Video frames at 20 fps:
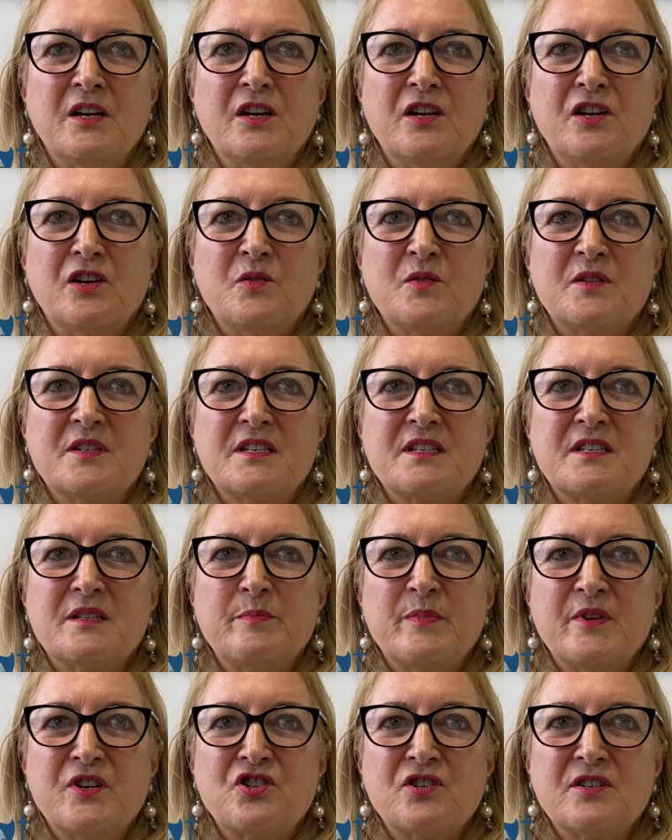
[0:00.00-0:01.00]
who is a
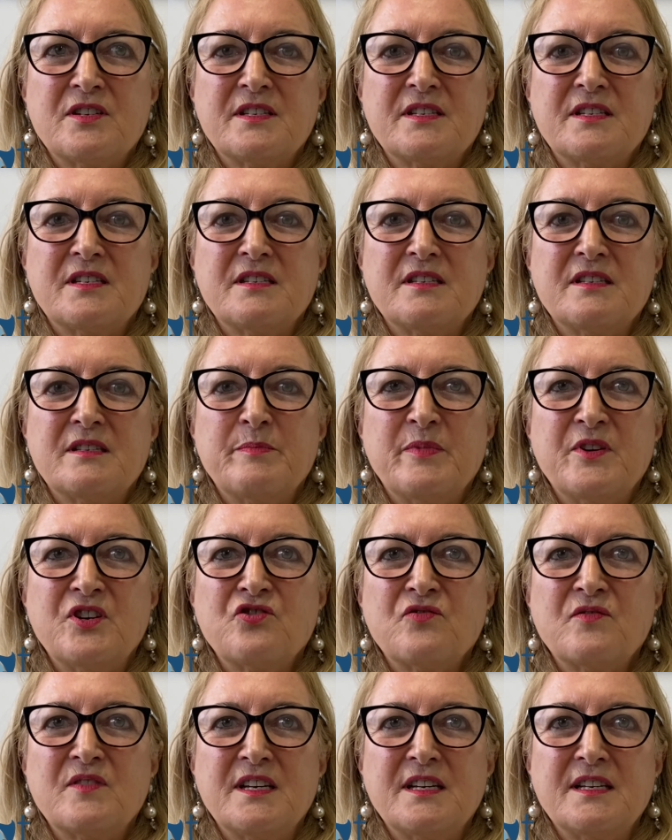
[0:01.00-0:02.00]
specialist in
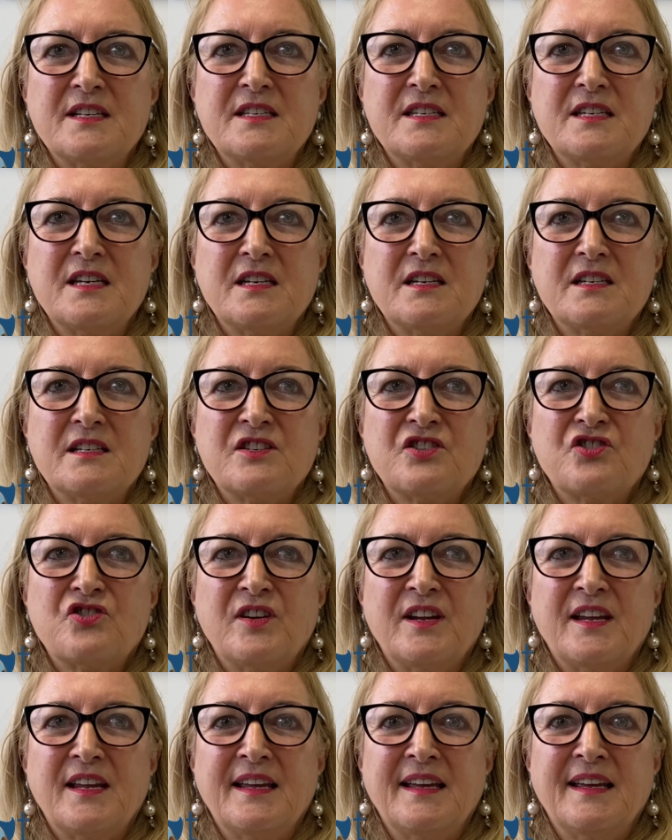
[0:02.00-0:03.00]
special needs
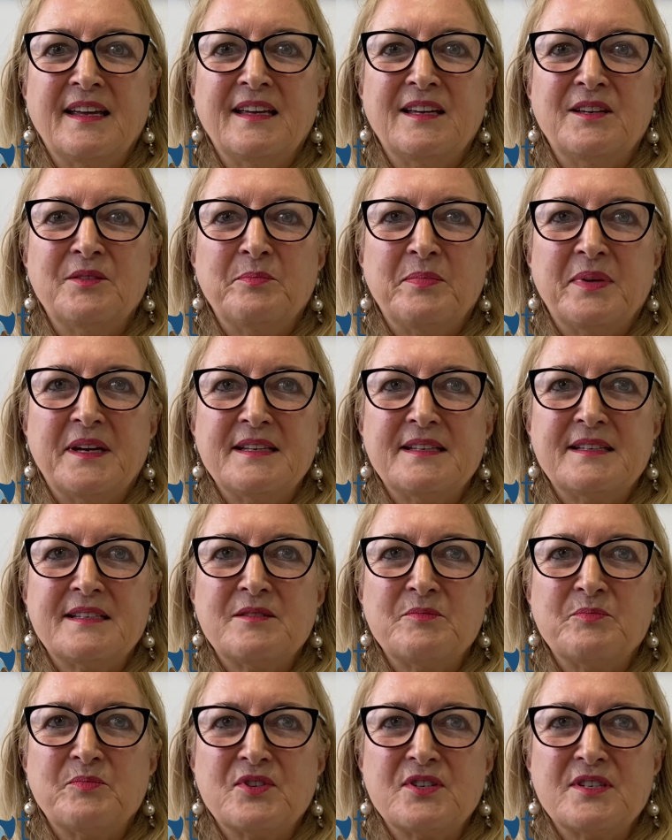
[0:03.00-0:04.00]
dentistry based
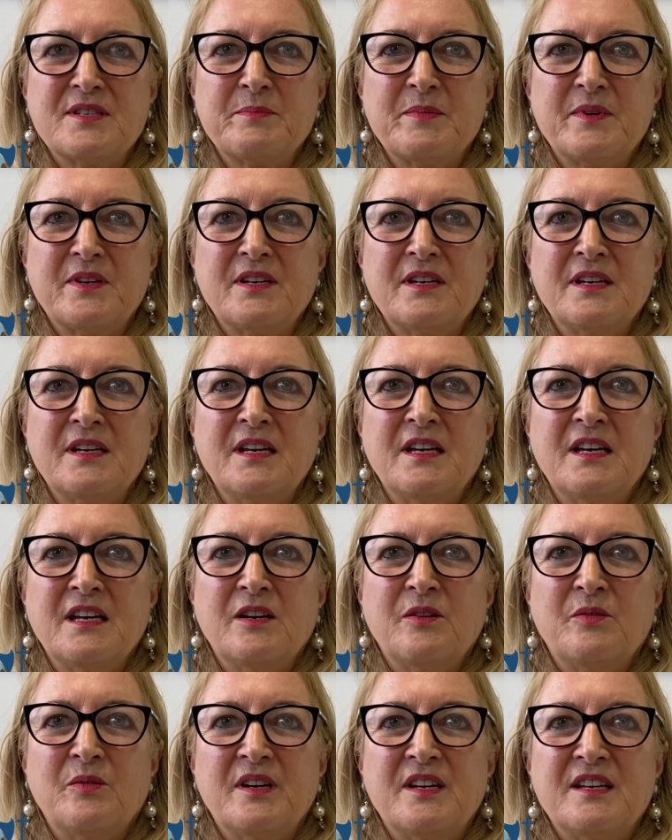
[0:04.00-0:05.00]
in Brisbane,
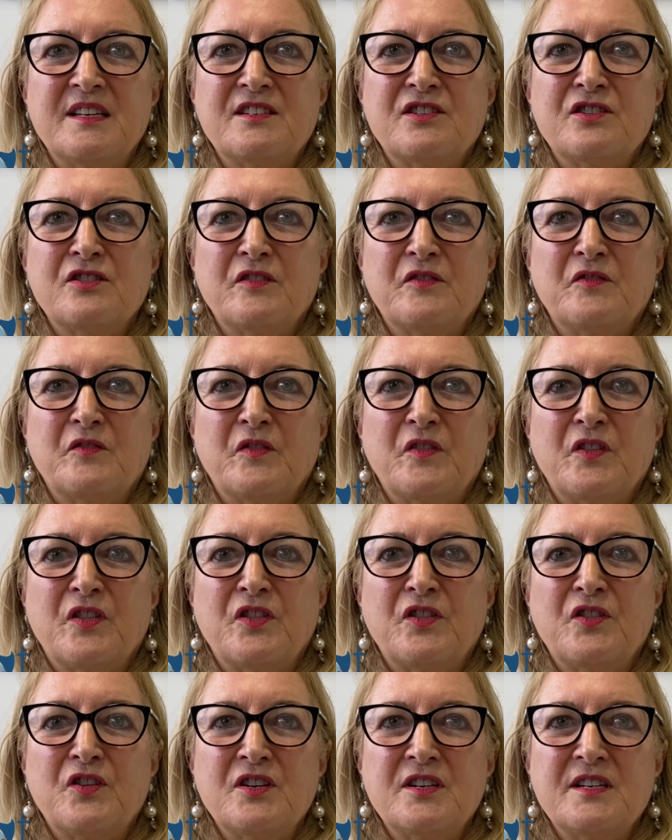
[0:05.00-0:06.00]
where he served for
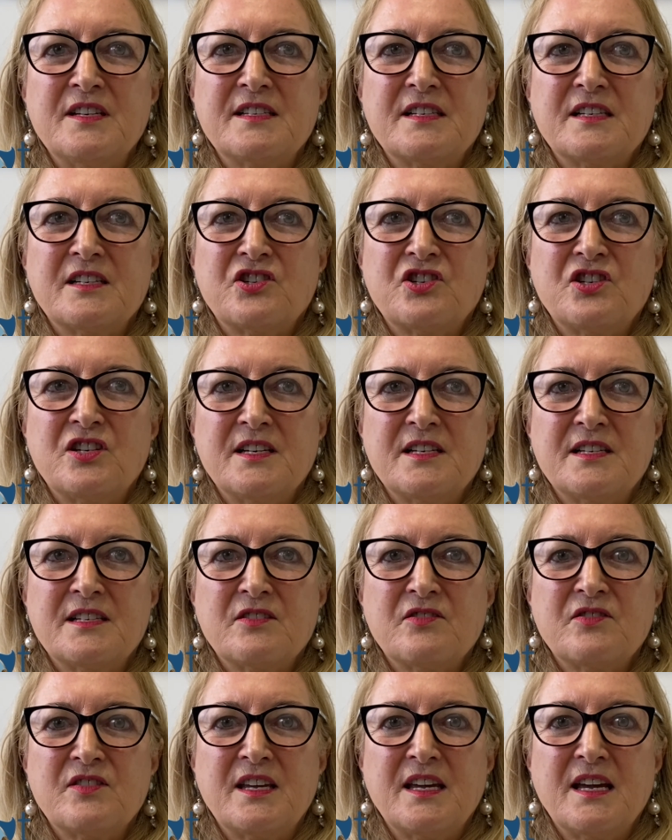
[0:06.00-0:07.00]
36 years
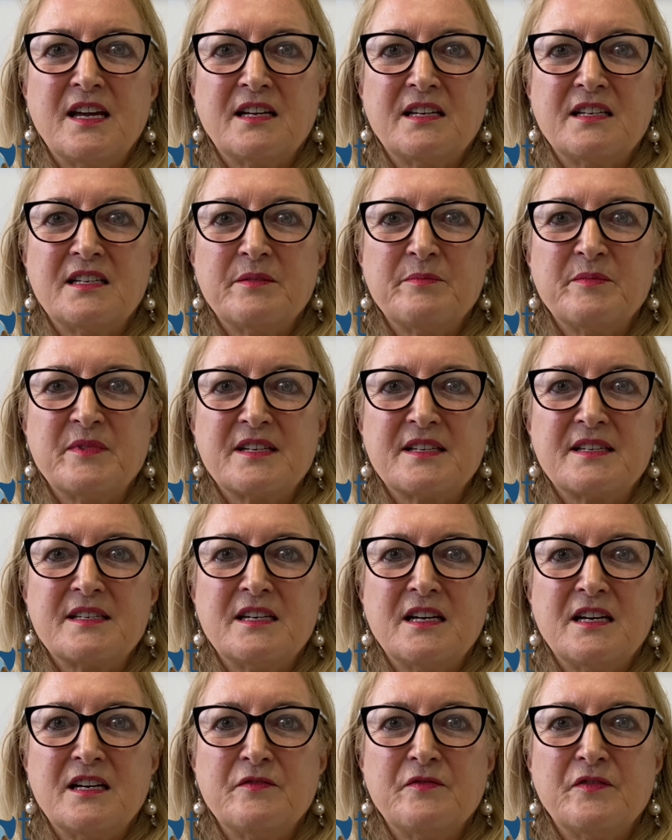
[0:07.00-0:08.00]
on the academic
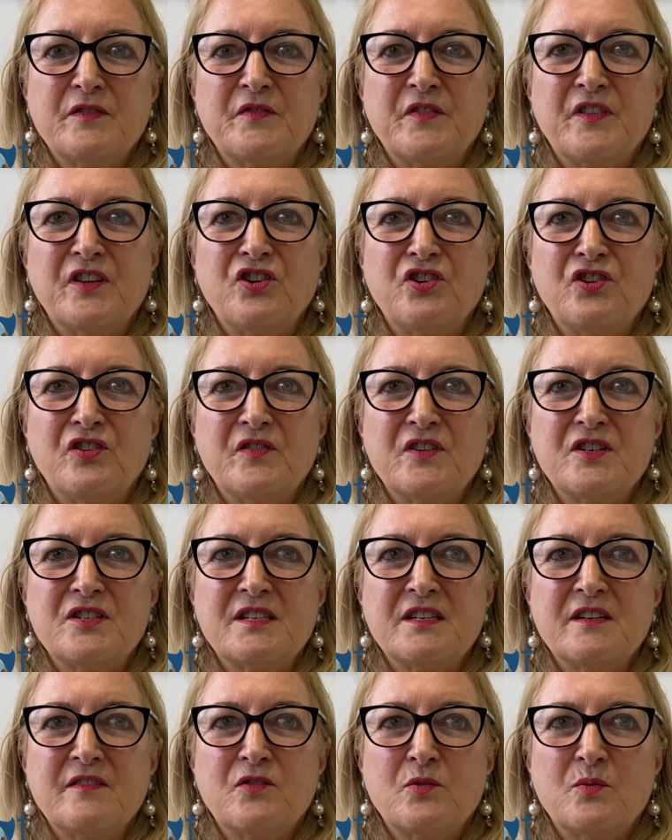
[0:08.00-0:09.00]
staff of the
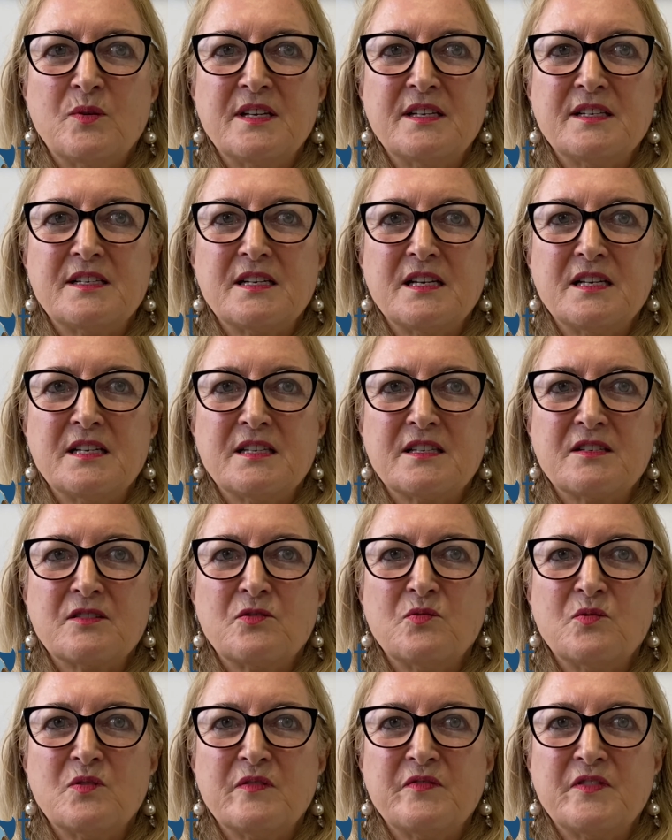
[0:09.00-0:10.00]
University of Queensland
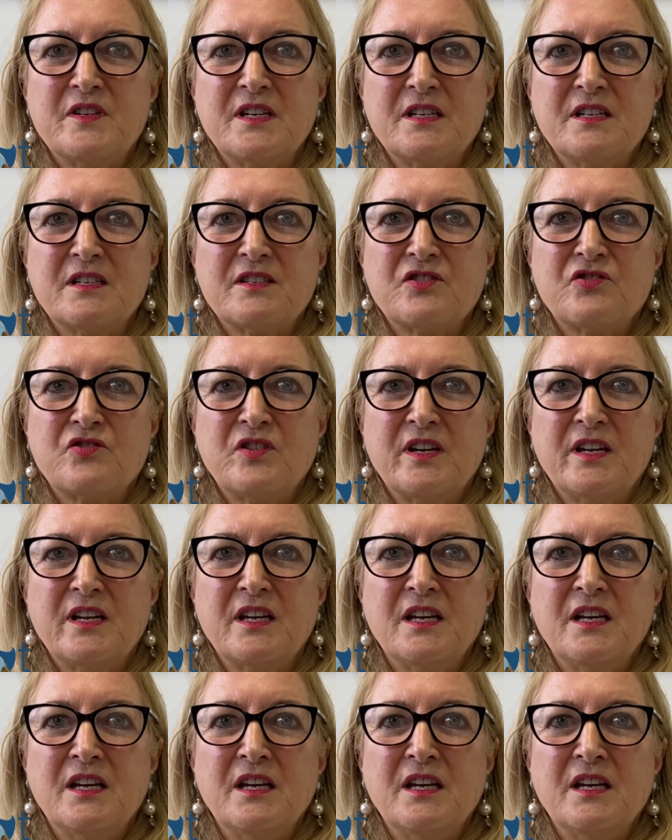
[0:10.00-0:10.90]
School of Dentistry,